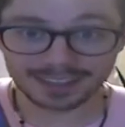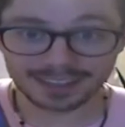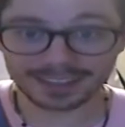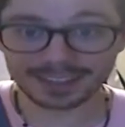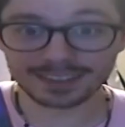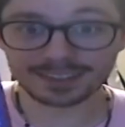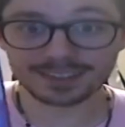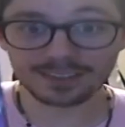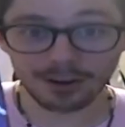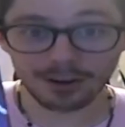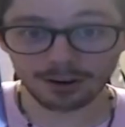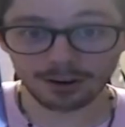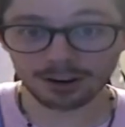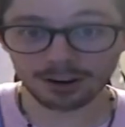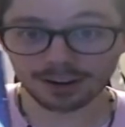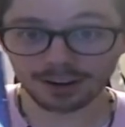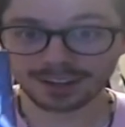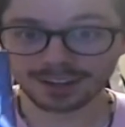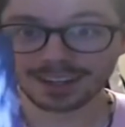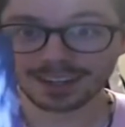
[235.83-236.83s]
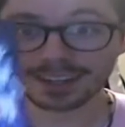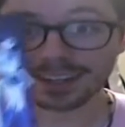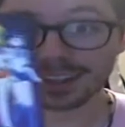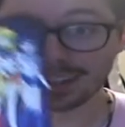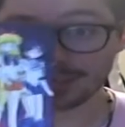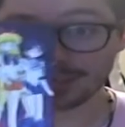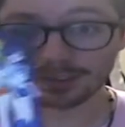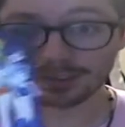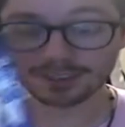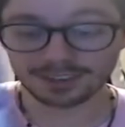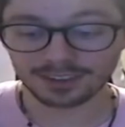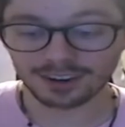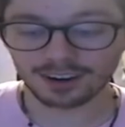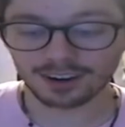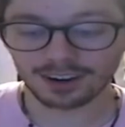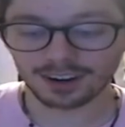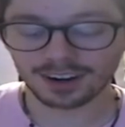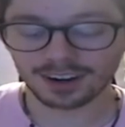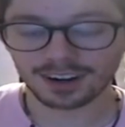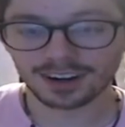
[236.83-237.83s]
is R. This one is
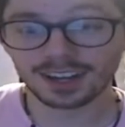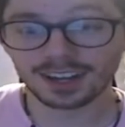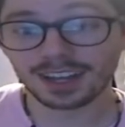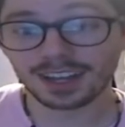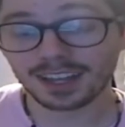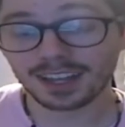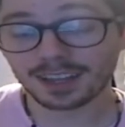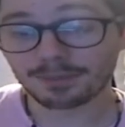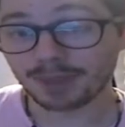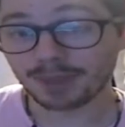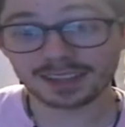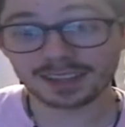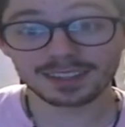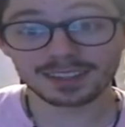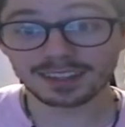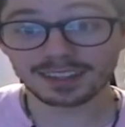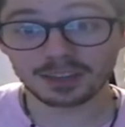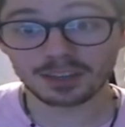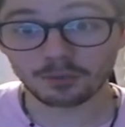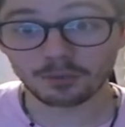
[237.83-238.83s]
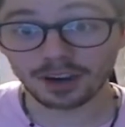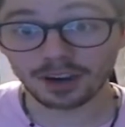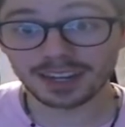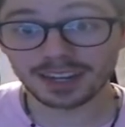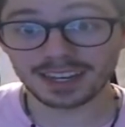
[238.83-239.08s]
R. Basically, what it